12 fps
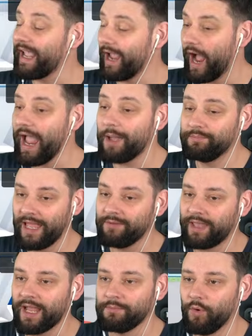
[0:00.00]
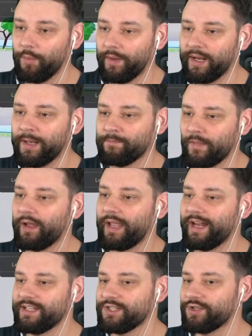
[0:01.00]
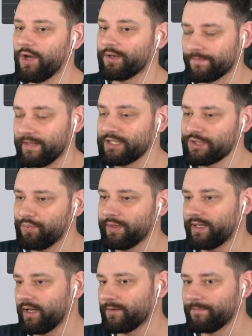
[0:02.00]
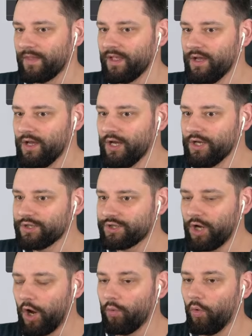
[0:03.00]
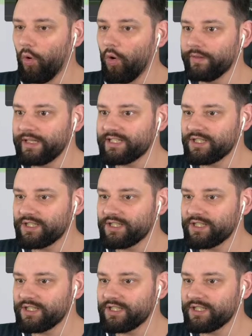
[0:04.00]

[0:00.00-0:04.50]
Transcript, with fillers: okay, I am now getting more money. Okay, this is good. This is pretty good. So, all this